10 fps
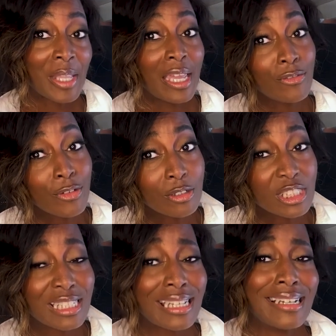And of
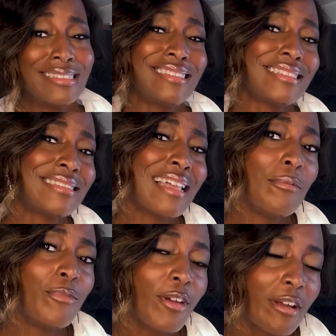course, this is a
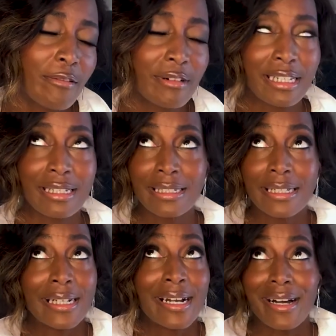very
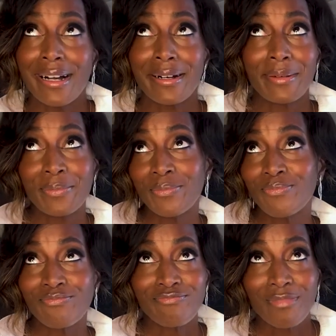
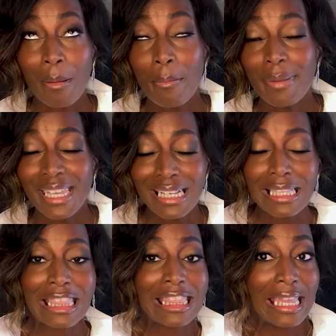um, big
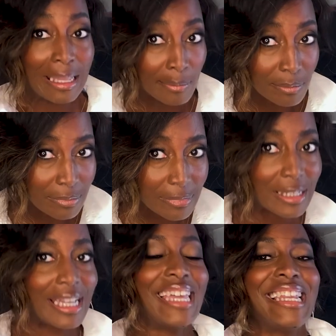theme
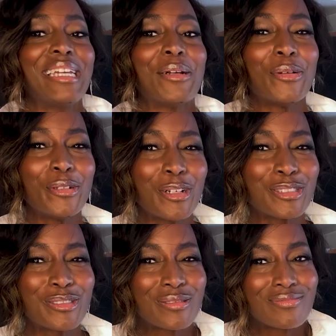and I could
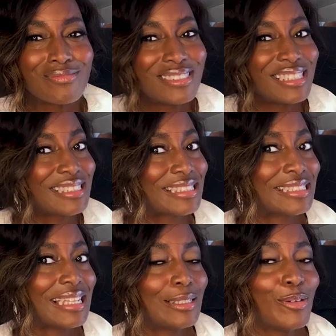not
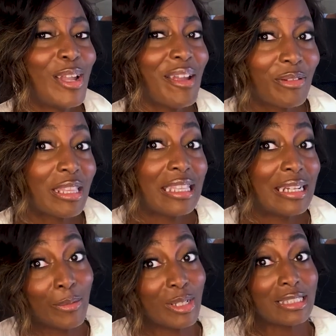just tell you
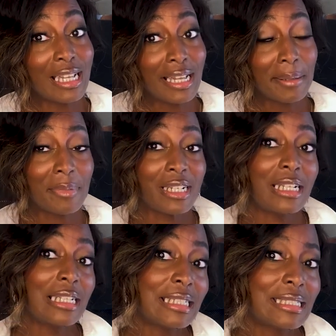everything in one time, but
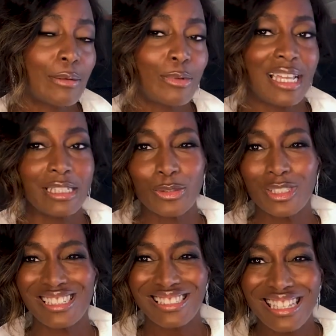at least I would like to
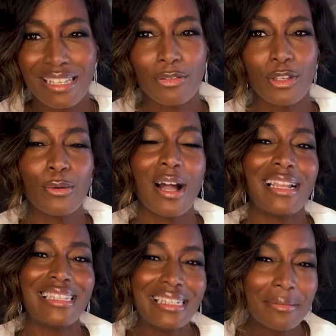just give you
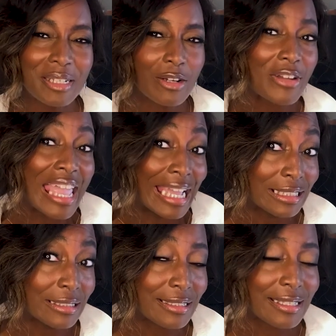a little bit of
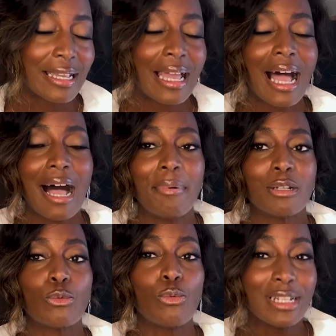hints
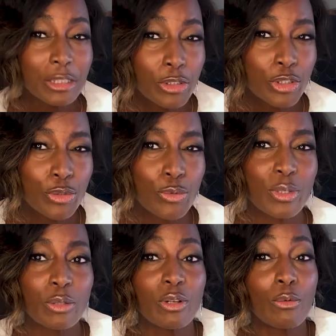about what to do
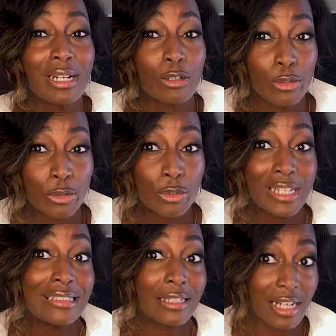when we want to go
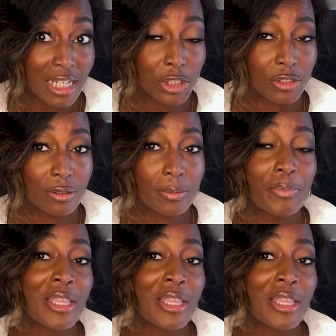international.